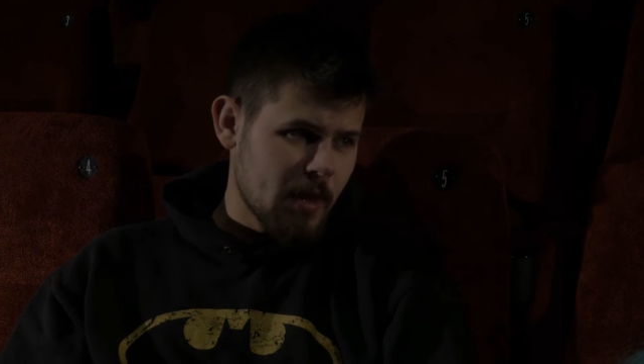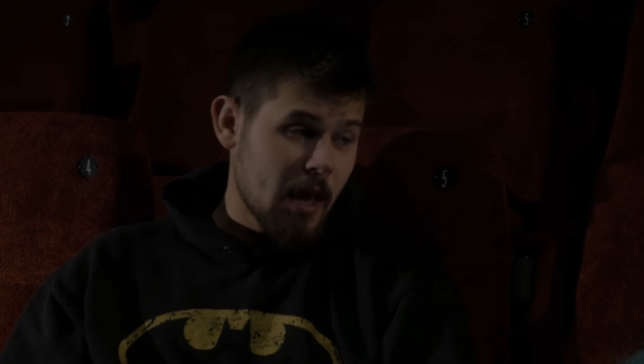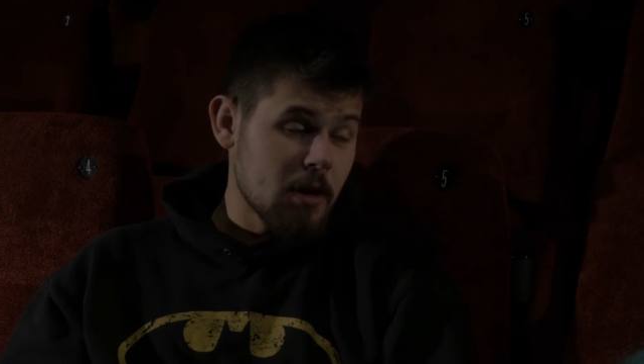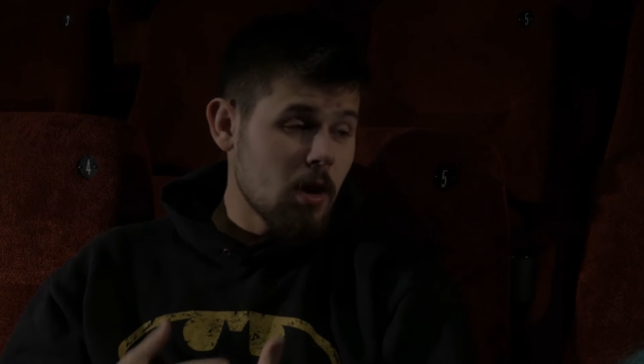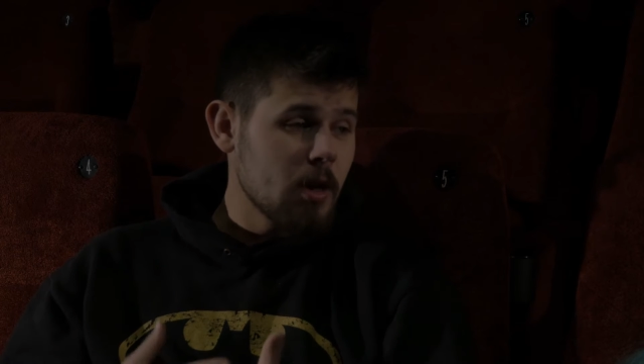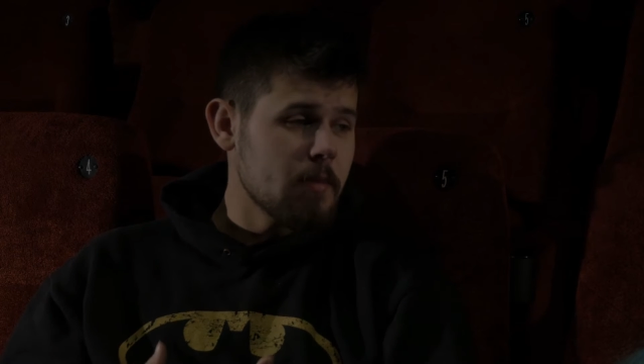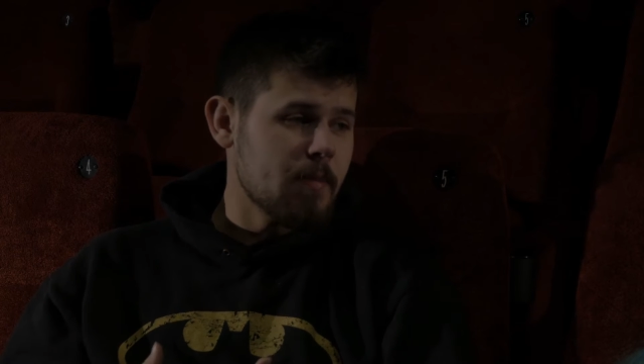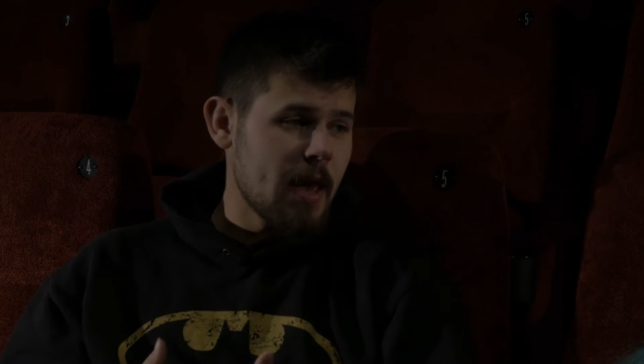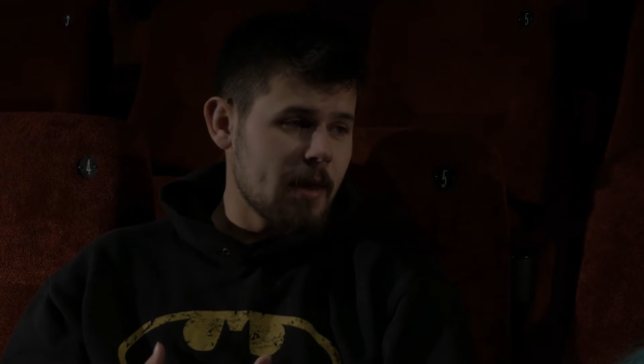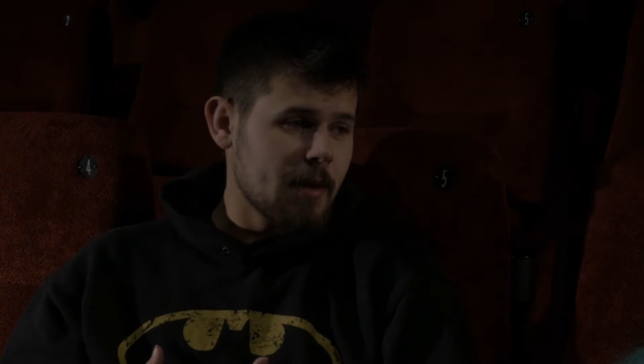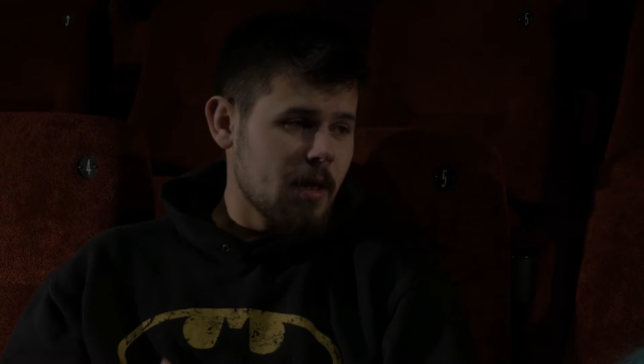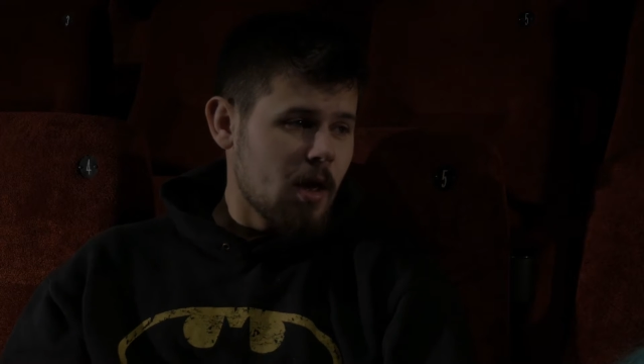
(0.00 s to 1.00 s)
And I'll
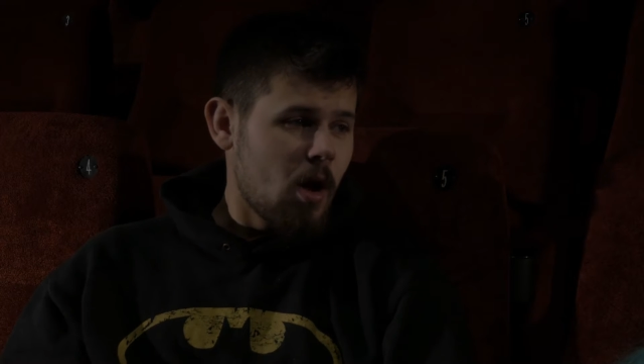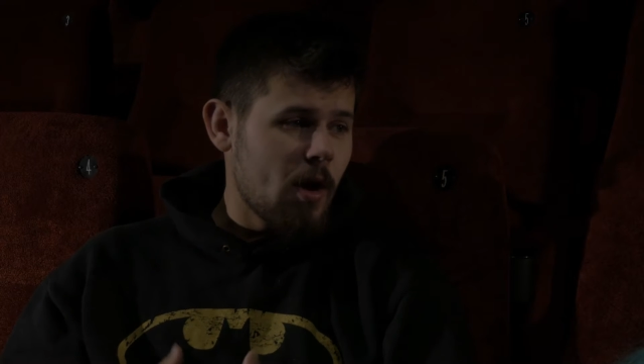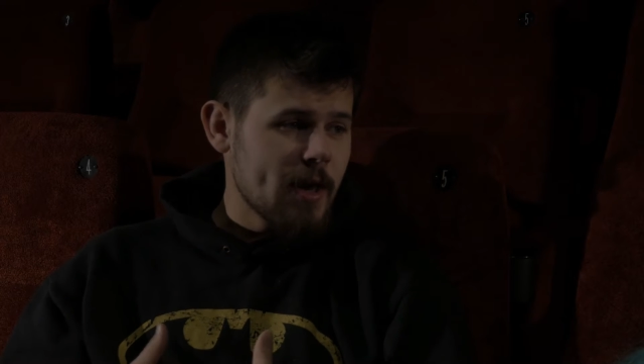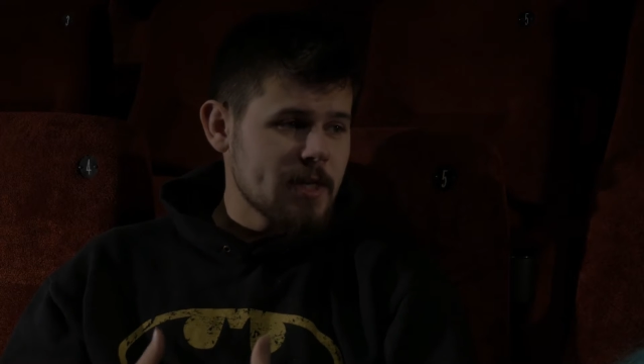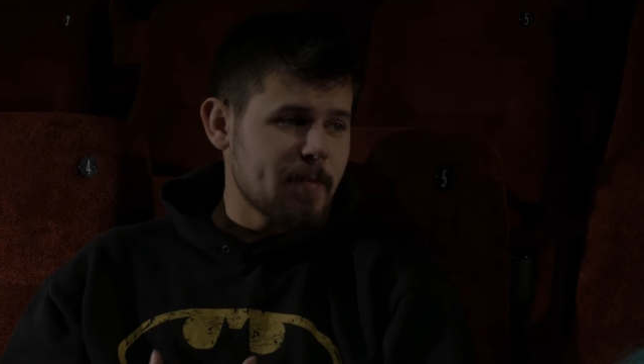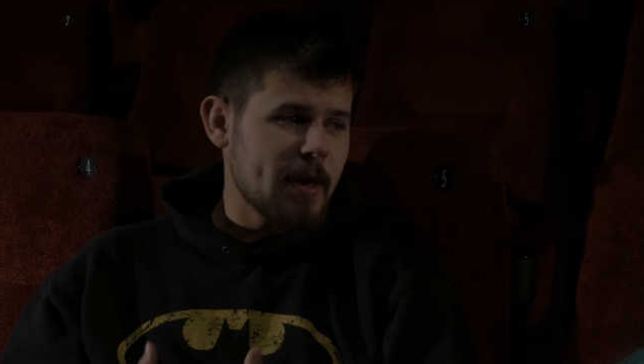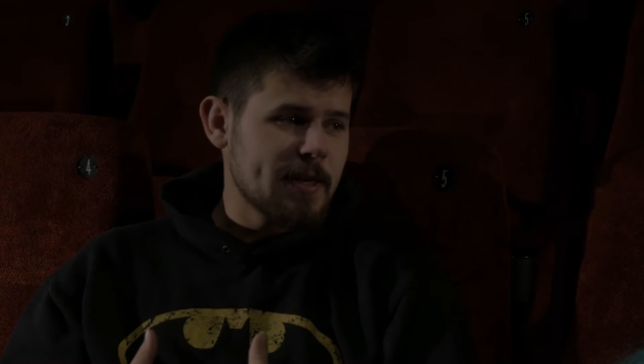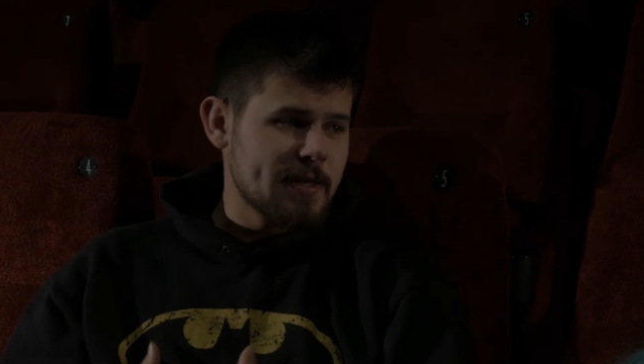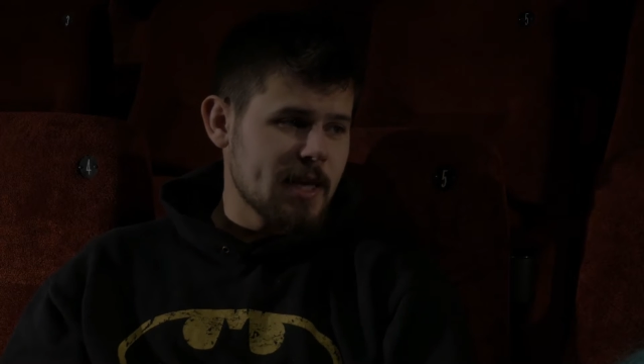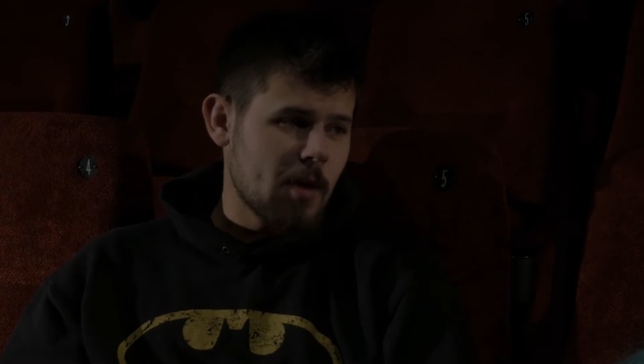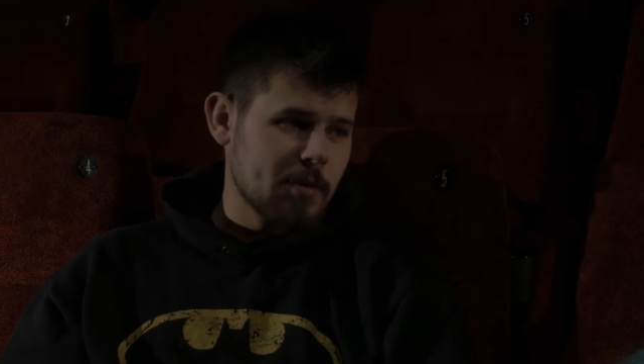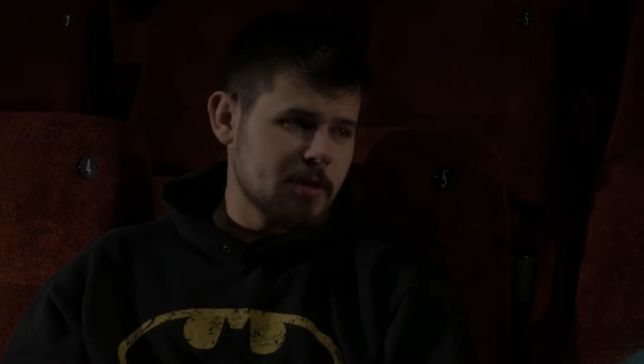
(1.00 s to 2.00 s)
admit, I expected
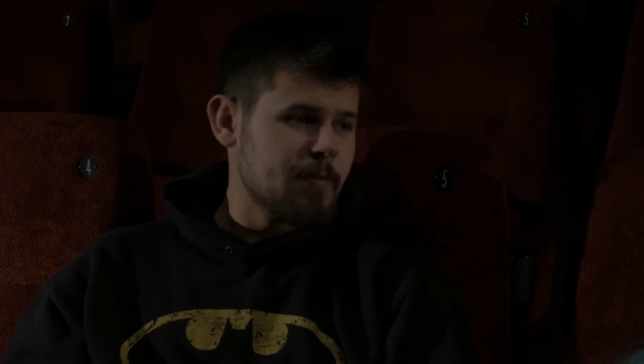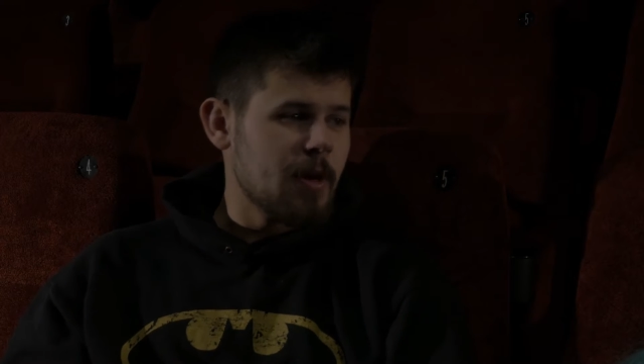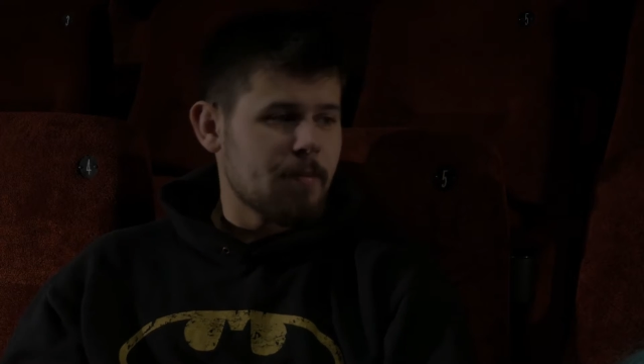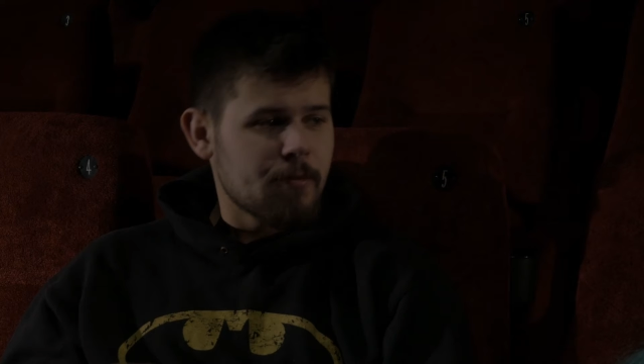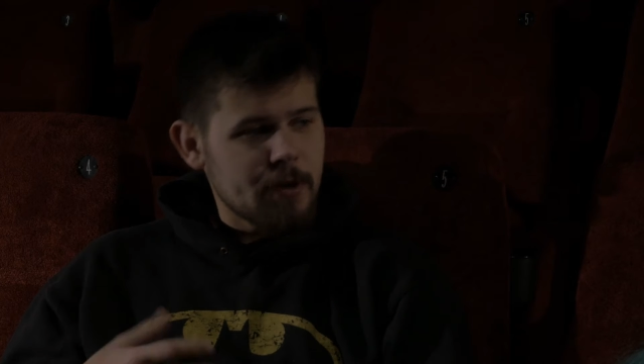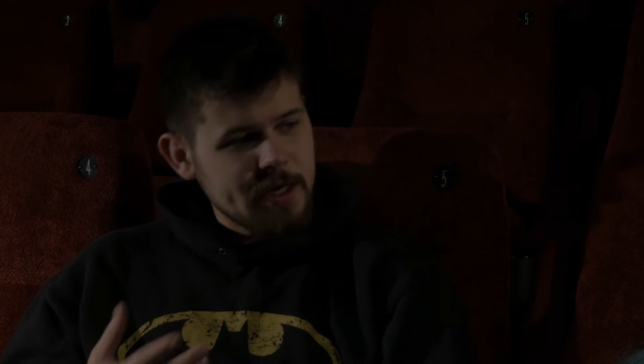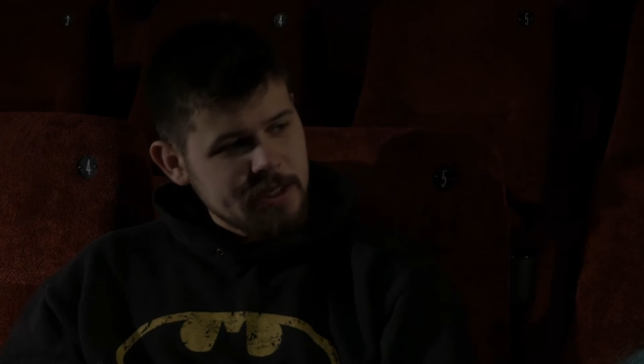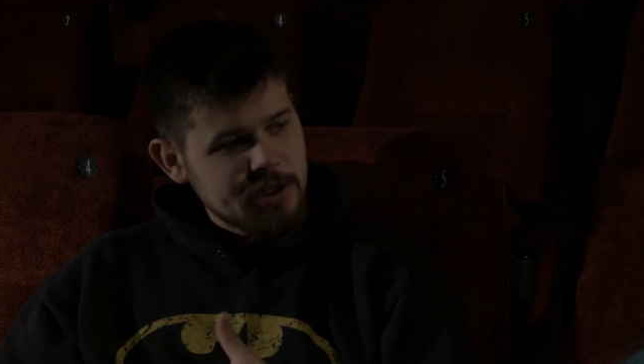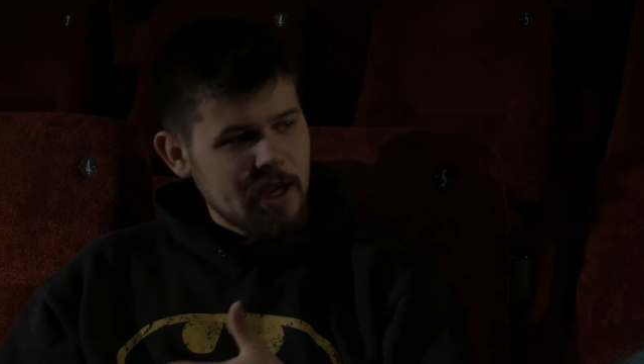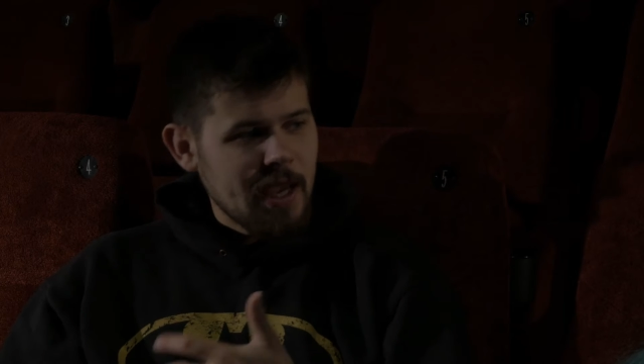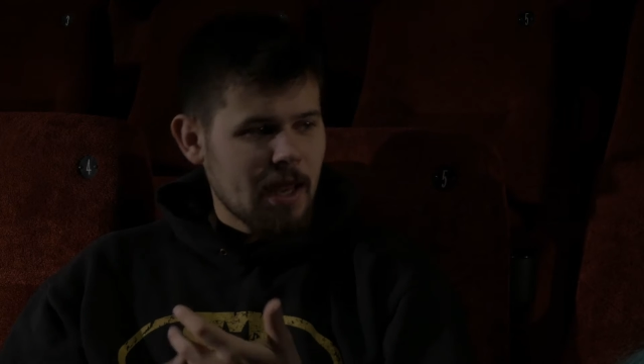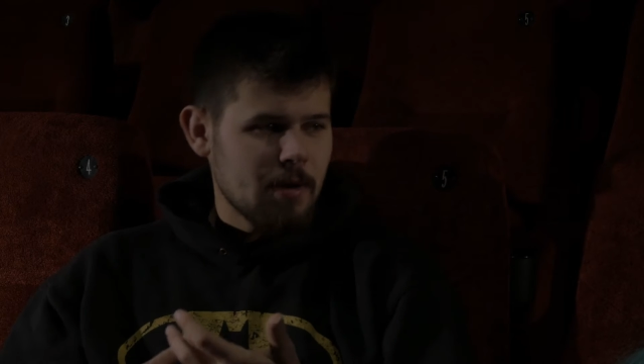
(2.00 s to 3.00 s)
Selma to be a
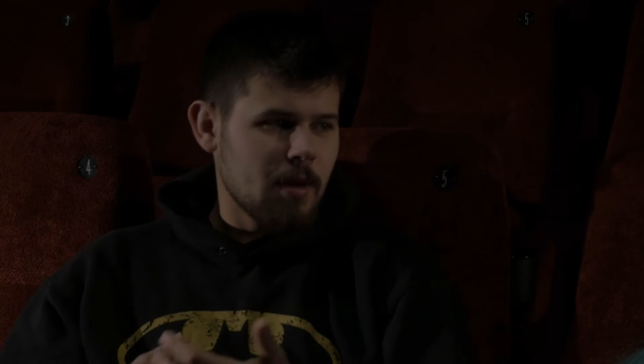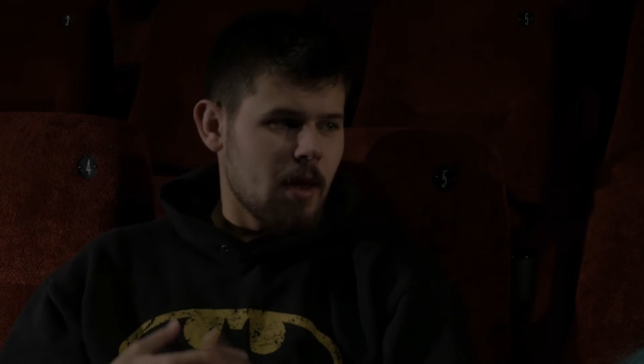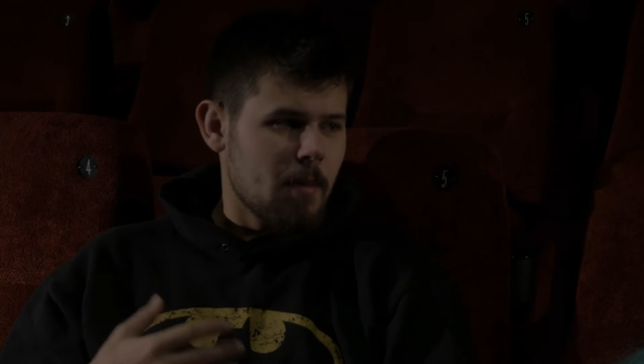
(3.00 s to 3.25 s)
preachy and